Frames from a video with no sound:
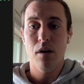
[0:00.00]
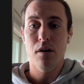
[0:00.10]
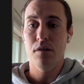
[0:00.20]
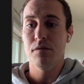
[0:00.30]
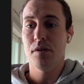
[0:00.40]

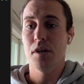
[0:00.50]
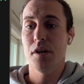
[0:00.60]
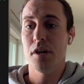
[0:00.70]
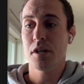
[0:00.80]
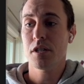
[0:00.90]
of a
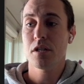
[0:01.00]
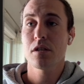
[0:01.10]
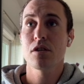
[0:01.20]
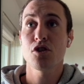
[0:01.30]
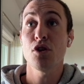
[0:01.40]

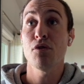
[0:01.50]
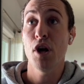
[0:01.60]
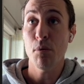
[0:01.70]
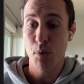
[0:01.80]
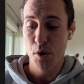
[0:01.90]
Nuxt server
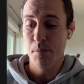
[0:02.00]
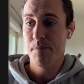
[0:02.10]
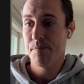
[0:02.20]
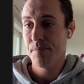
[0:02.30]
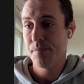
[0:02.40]
endpoint.